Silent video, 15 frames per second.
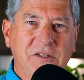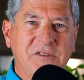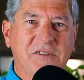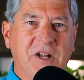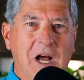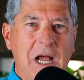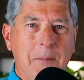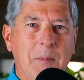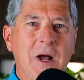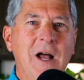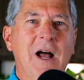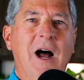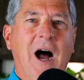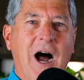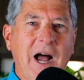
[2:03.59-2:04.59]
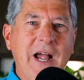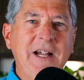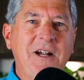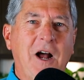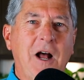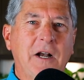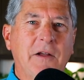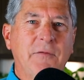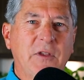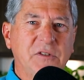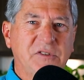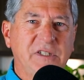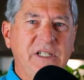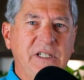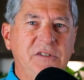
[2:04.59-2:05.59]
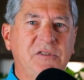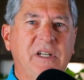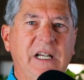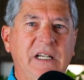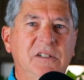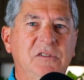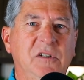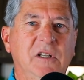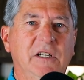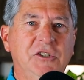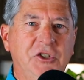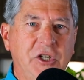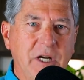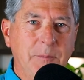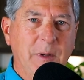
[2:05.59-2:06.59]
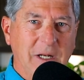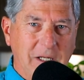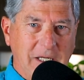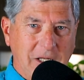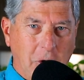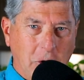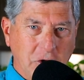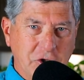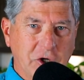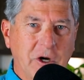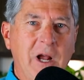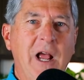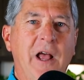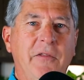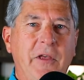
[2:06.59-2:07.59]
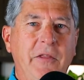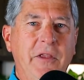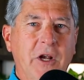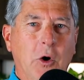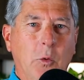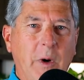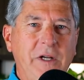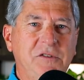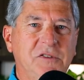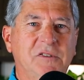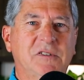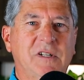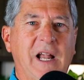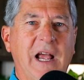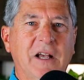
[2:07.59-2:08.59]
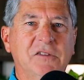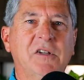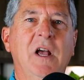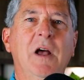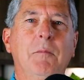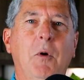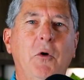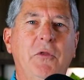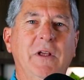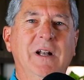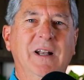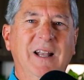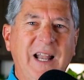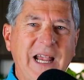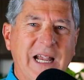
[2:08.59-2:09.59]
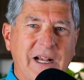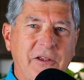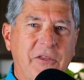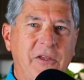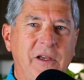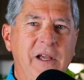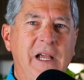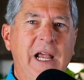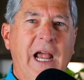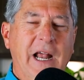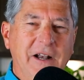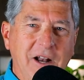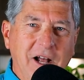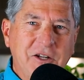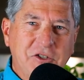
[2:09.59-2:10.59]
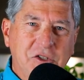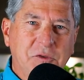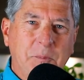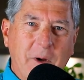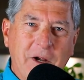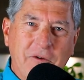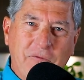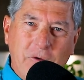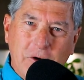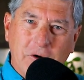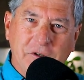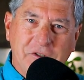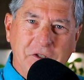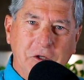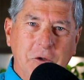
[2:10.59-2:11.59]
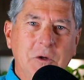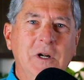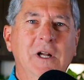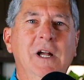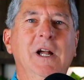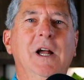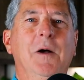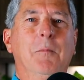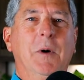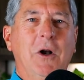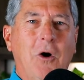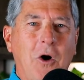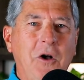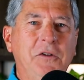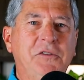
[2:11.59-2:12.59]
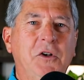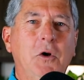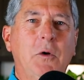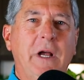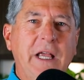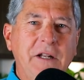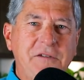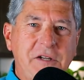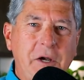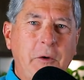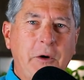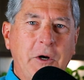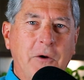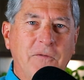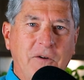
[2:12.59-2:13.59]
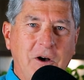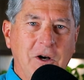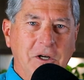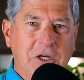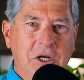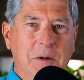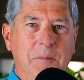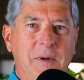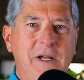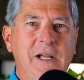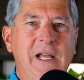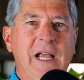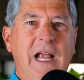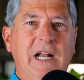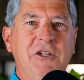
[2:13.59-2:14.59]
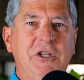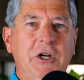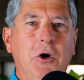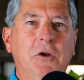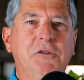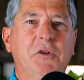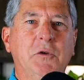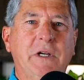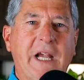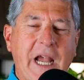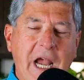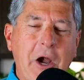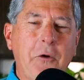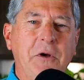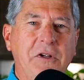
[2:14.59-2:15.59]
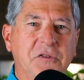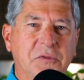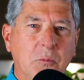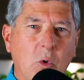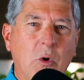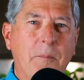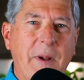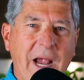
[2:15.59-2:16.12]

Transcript: this time. Icon of the Seas is legitimately larger than the Oasis class, both in length and not just by a foot or two, but also interior volume. And she also carries more